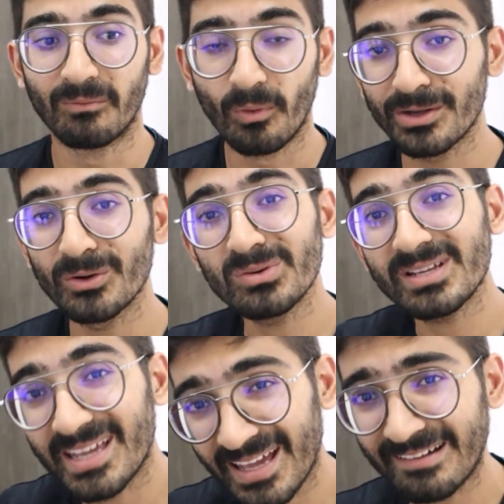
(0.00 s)
want you to
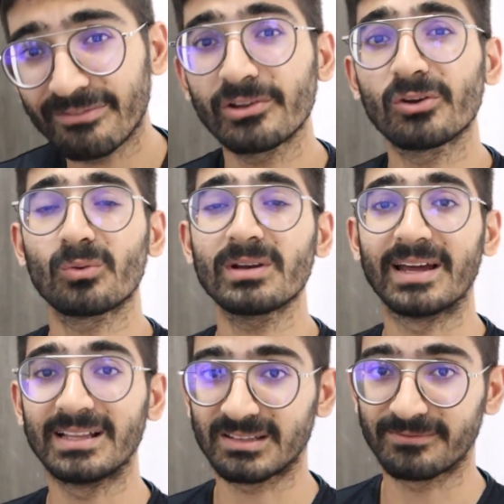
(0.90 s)
care for your own
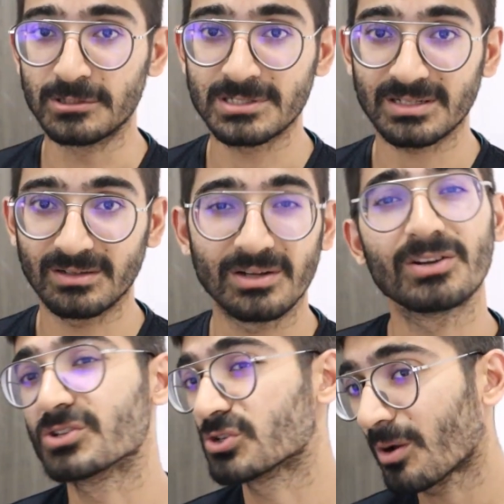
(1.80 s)
health first.
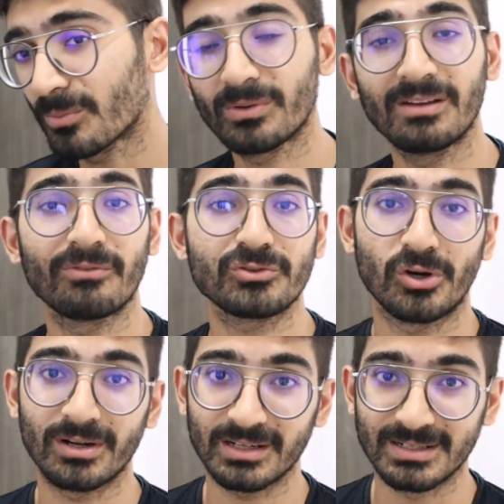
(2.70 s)
Stop looking for
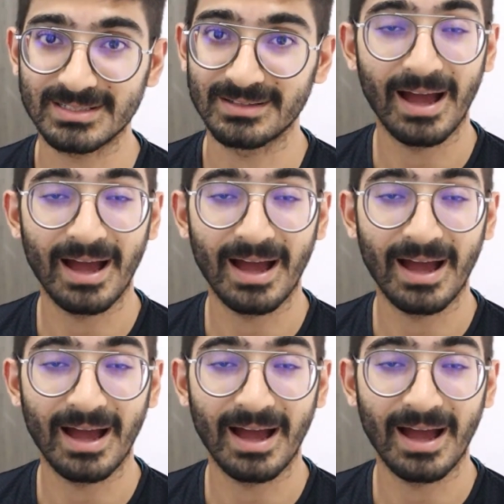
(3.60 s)
shortcuts.